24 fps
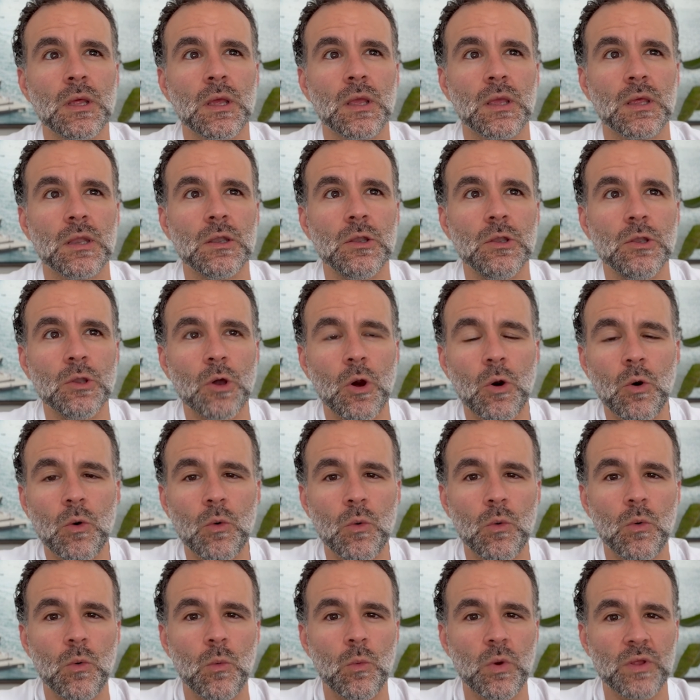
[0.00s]

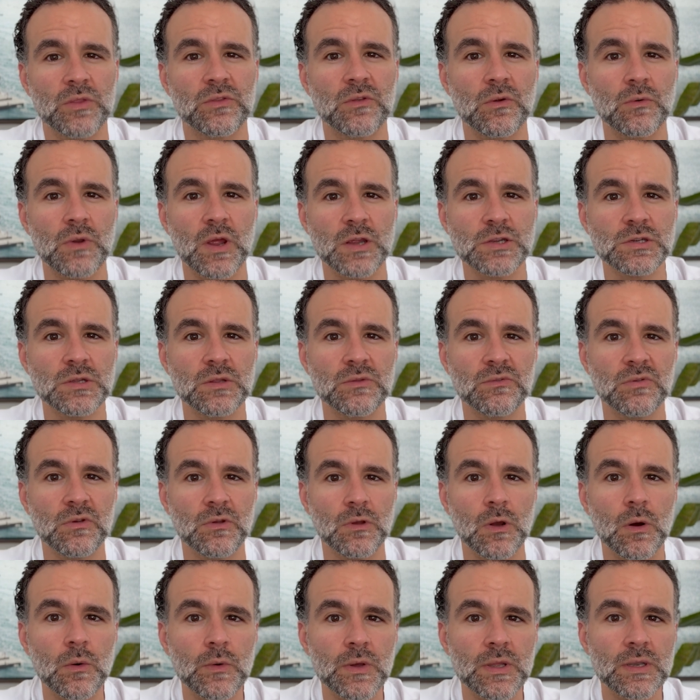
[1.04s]
know what direction to
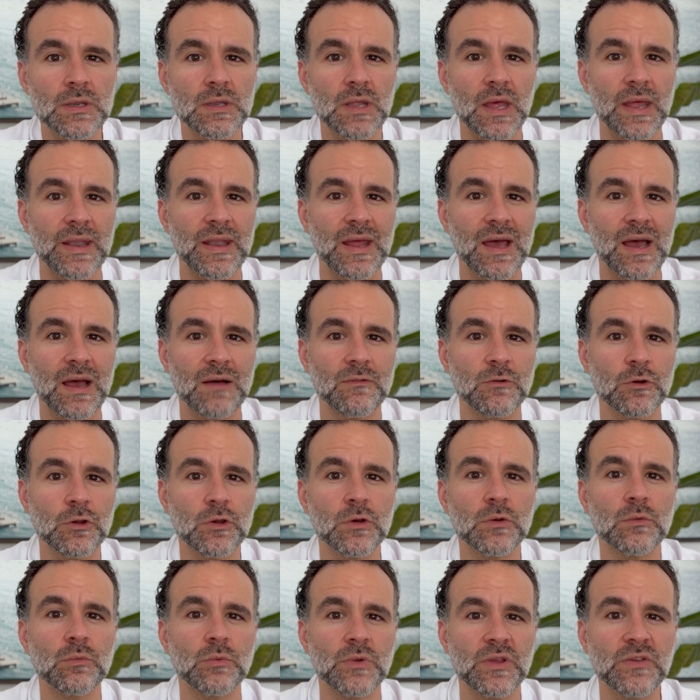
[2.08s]
go in and have a
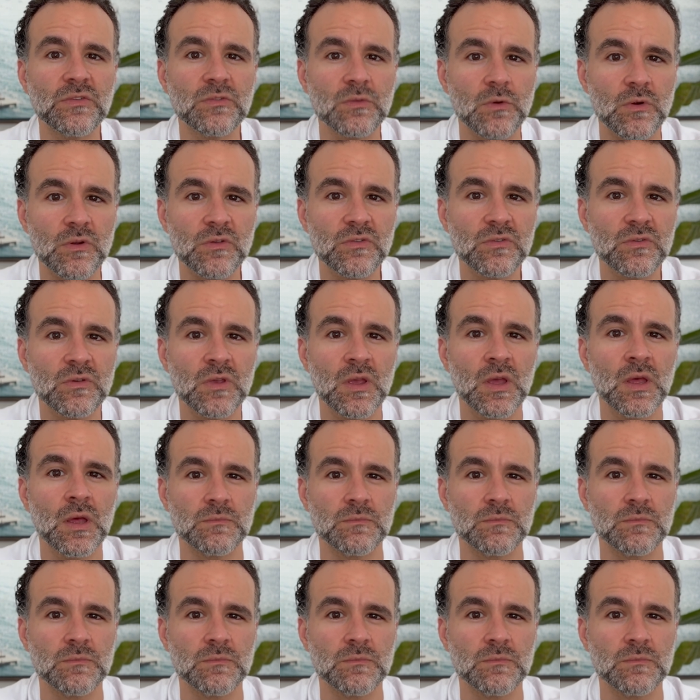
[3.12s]
good resource